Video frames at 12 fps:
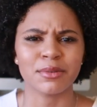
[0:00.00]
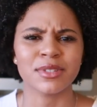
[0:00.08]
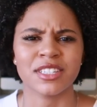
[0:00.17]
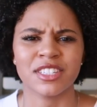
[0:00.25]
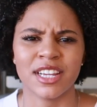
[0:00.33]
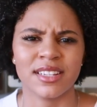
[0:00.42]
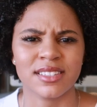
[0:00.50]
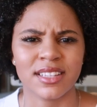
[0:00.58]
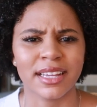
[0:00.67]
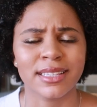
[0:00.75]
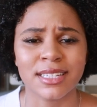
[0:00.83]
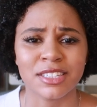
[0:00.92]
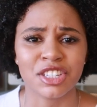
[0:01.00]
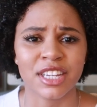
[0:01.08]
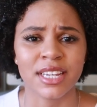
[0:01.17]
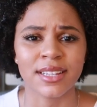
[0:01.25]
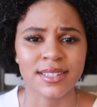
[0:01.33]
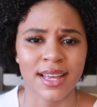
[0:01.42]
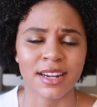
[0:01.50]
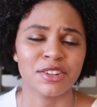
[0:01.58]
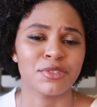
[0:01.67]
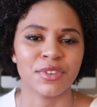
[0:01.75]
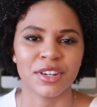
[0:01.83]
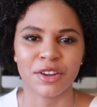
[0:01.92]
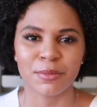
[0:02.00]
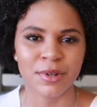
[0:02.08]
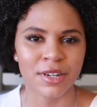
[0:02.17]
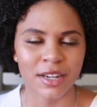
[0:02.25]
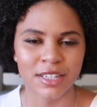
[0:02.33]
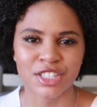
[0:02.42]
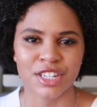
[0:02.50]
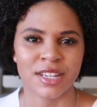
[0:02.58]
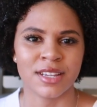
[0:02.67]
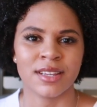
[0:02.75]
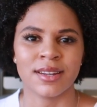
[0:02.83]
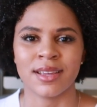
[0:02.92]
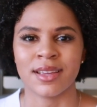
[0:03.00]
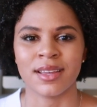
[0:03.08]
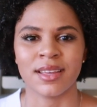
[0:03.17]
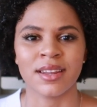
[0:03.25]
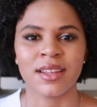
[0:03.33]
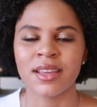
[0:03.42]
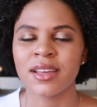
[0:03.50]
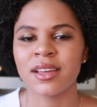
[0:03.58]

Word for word: It was a chance to like teach kids how to do video production and